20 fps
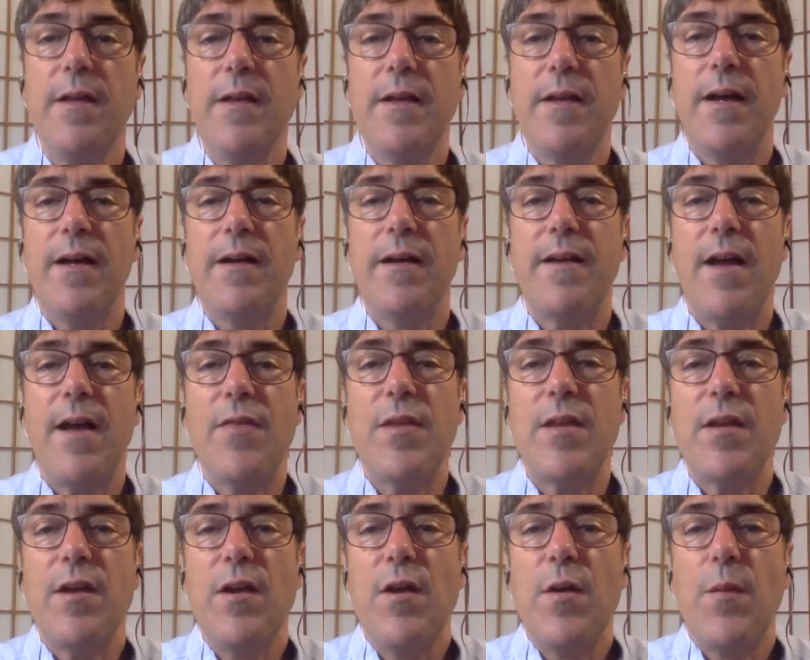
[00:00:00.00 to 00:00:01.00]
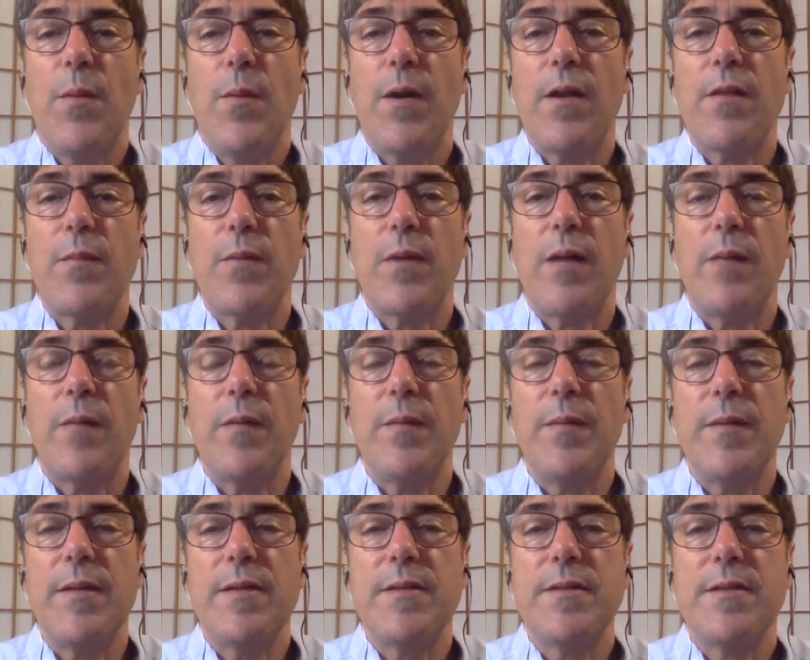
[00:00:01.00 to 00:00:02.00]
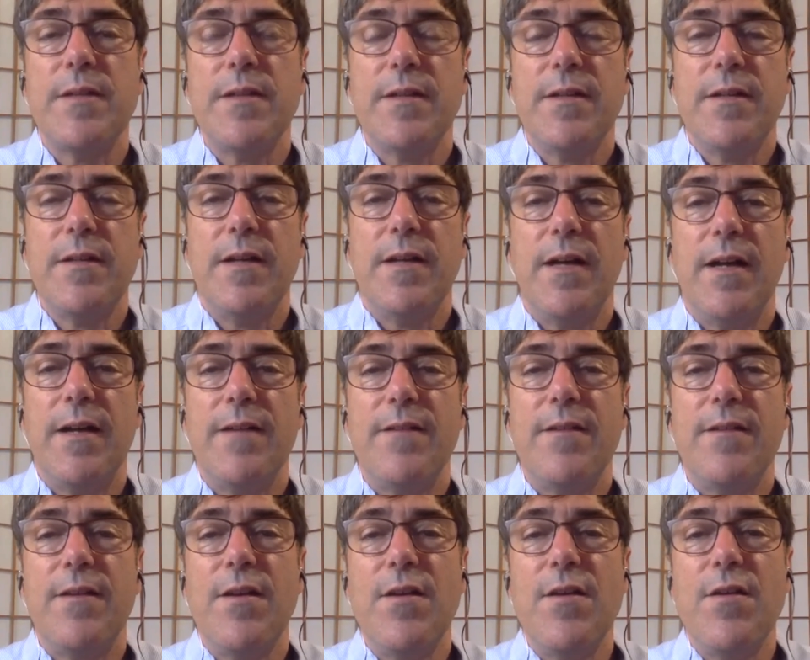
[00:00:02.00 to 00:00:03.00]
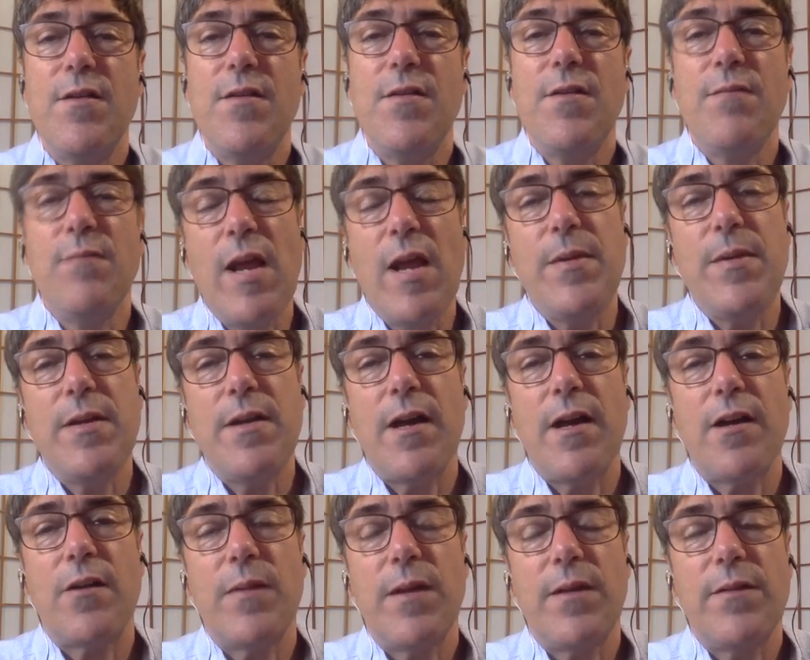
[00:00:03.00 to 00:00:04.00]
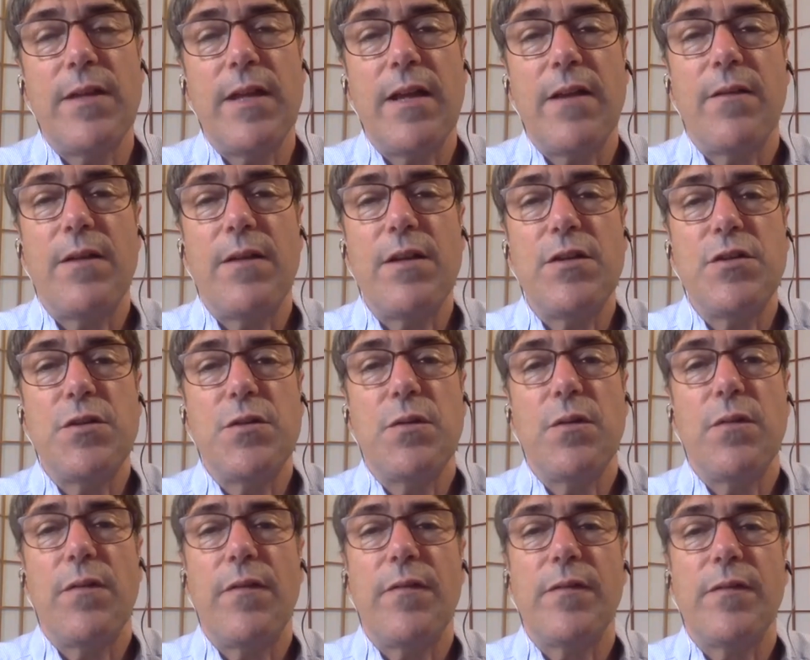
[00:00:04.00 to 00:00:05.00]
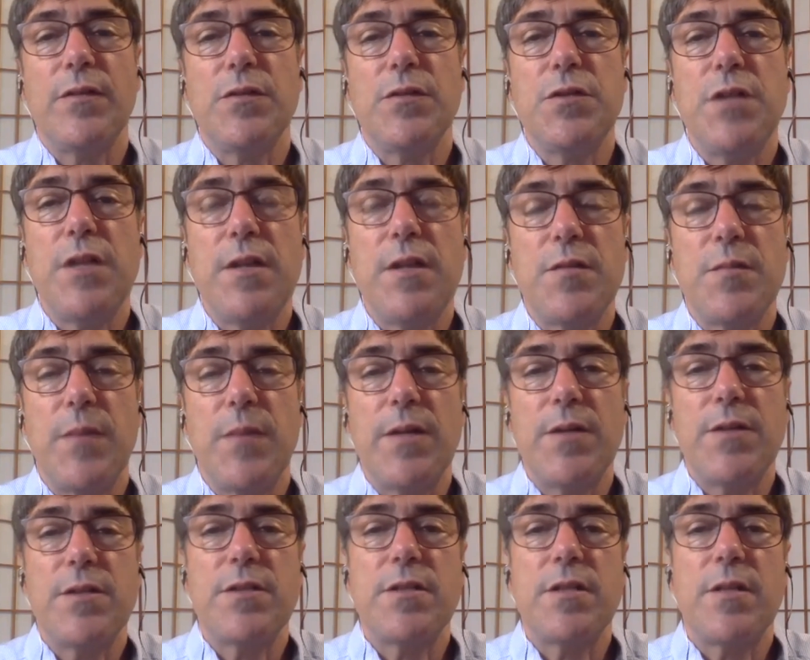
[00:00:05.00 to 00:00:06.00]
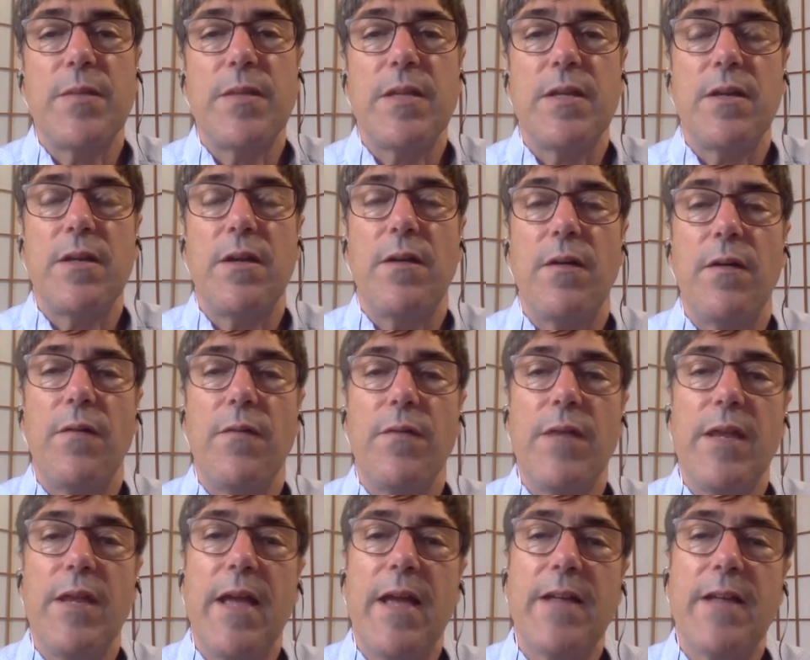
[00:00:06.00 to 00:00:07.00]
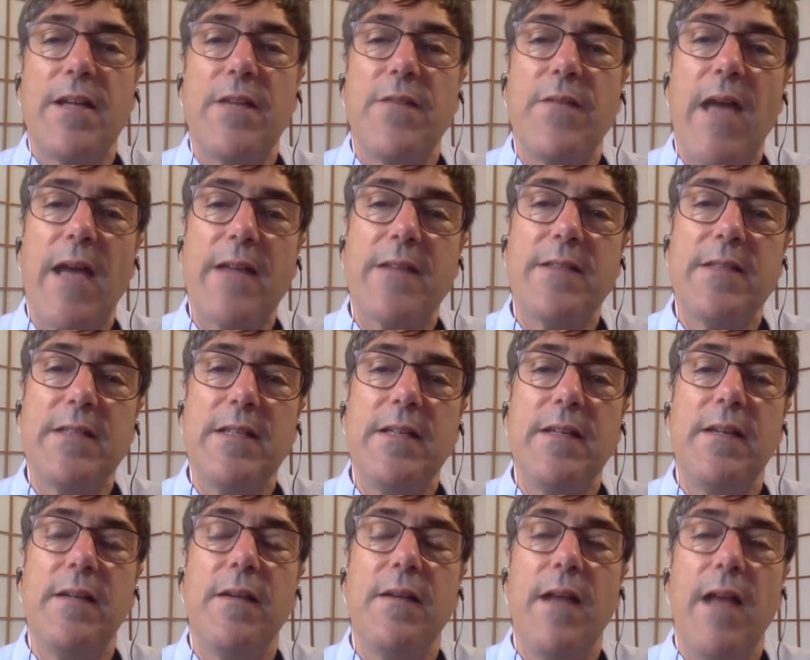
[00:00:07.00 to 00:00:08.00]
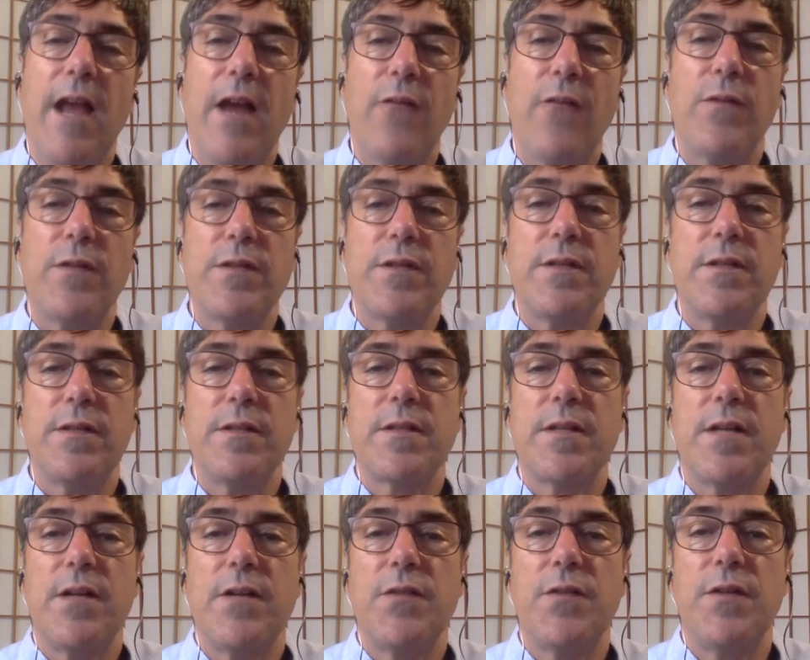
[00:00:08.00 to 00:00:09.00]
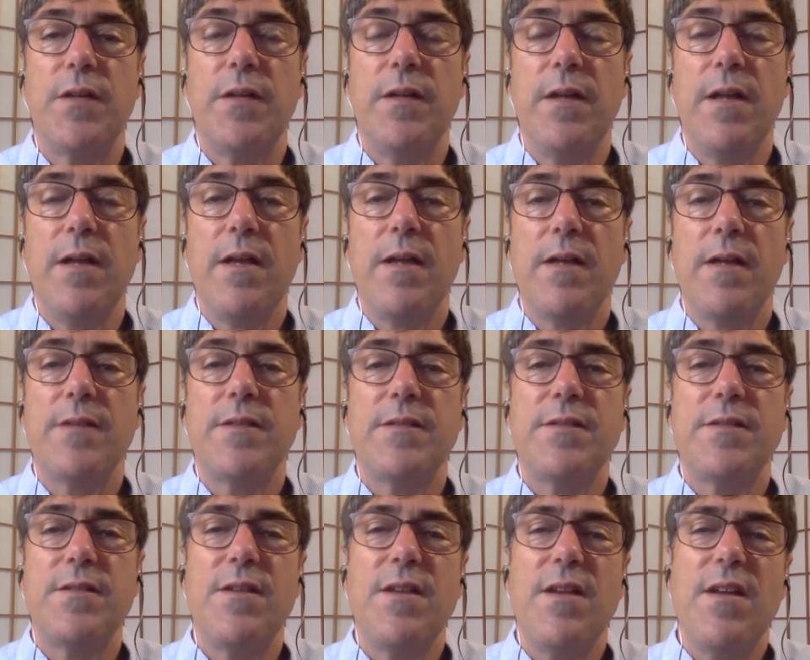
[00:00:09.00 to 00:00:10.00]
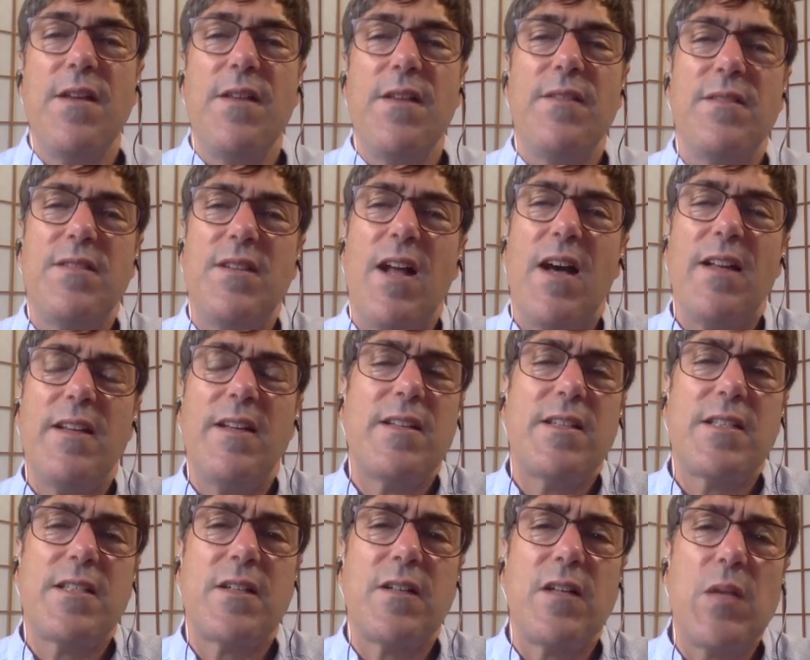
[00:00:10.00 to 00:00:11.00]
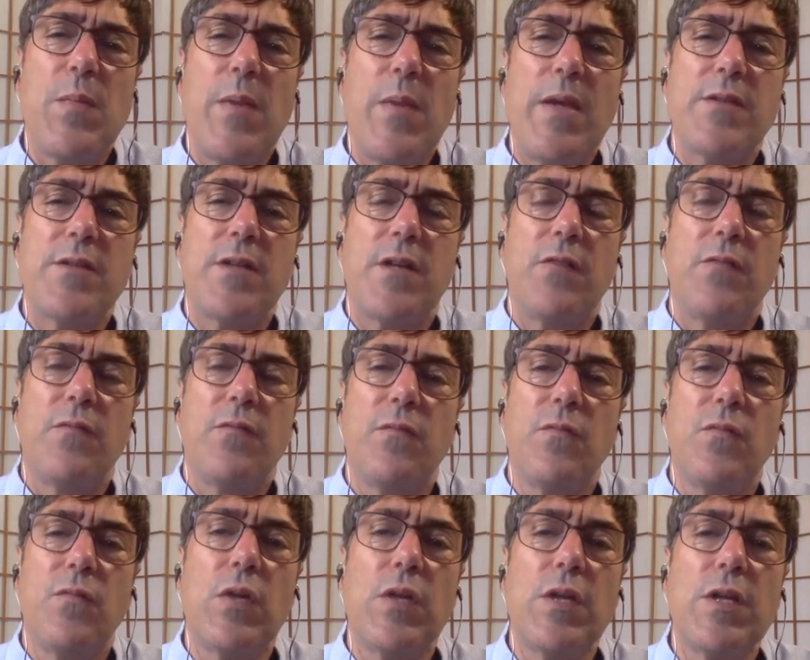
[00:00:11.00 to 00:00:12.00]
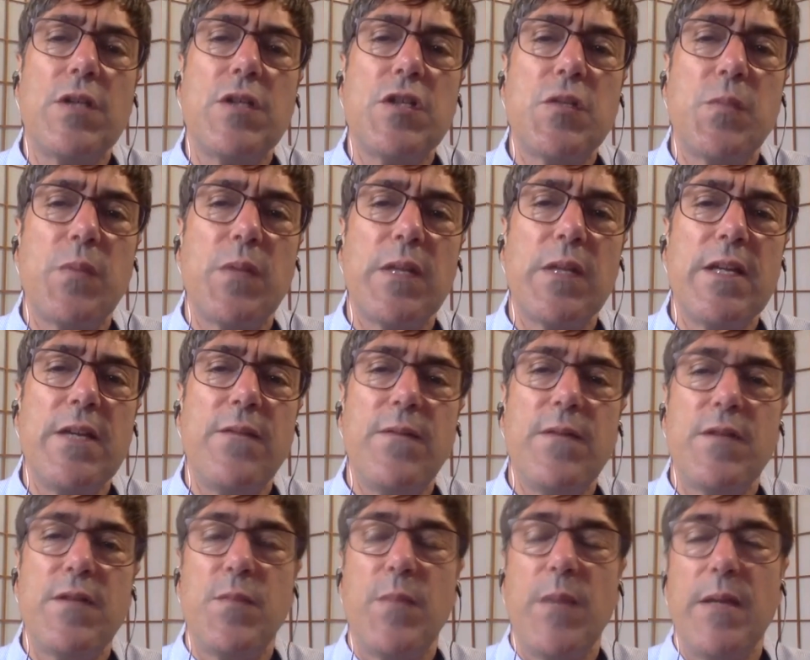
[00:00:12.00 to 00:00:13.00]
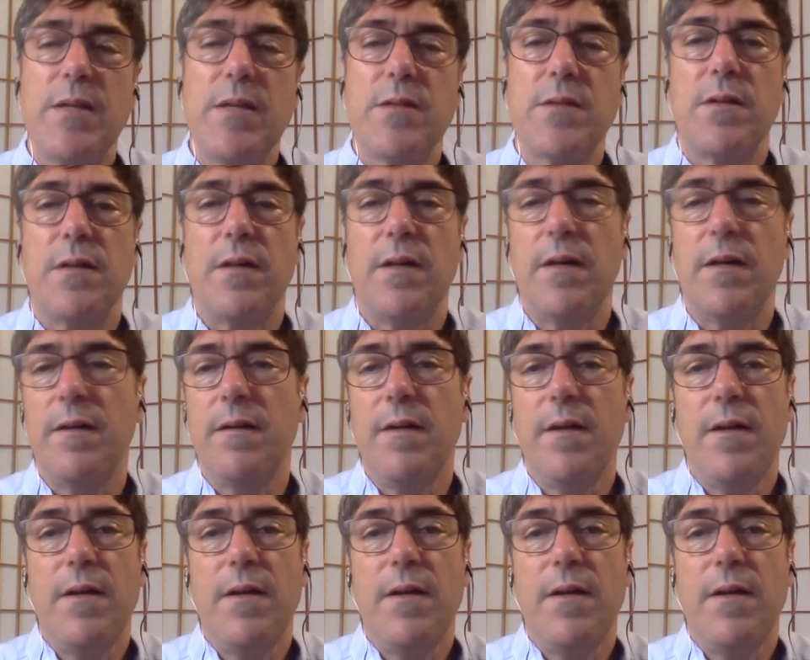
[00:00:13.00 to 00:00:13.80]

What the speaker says: I think part of the problem is maybe not around the issue of evolution as much as some of the anti-vaccine efforts in this country, because it's not necessarily based on religious belief, it's based on